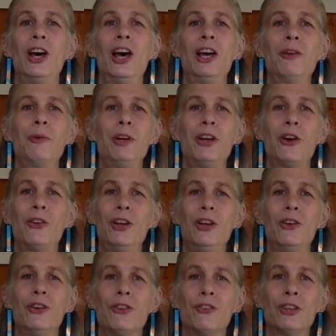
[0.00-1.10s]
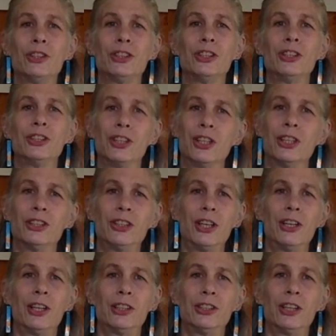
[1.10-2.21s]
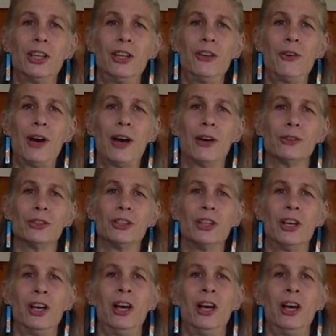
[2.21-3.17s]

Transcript: And we know the universe is going to send us a new house.